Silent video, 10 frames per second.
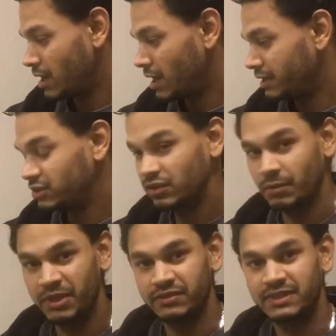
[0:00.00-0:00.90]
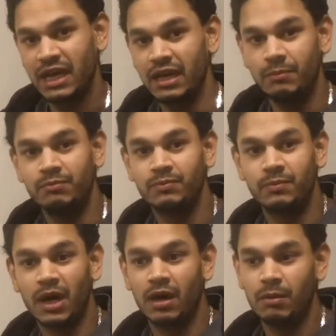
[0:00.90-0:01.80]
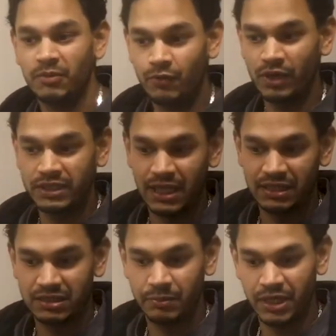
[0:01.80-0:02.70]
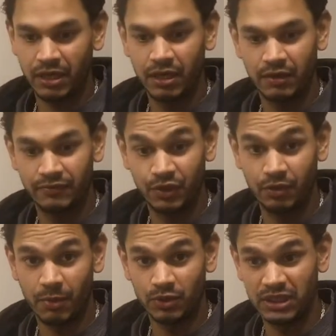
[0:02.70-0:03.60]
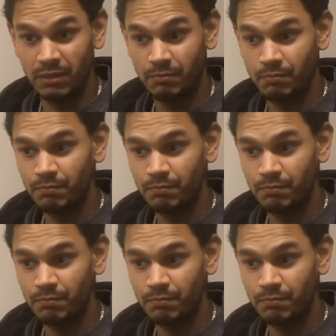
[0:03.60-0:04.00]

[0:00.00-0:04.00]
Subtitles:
I took a bit of time before I decided to make a video about it,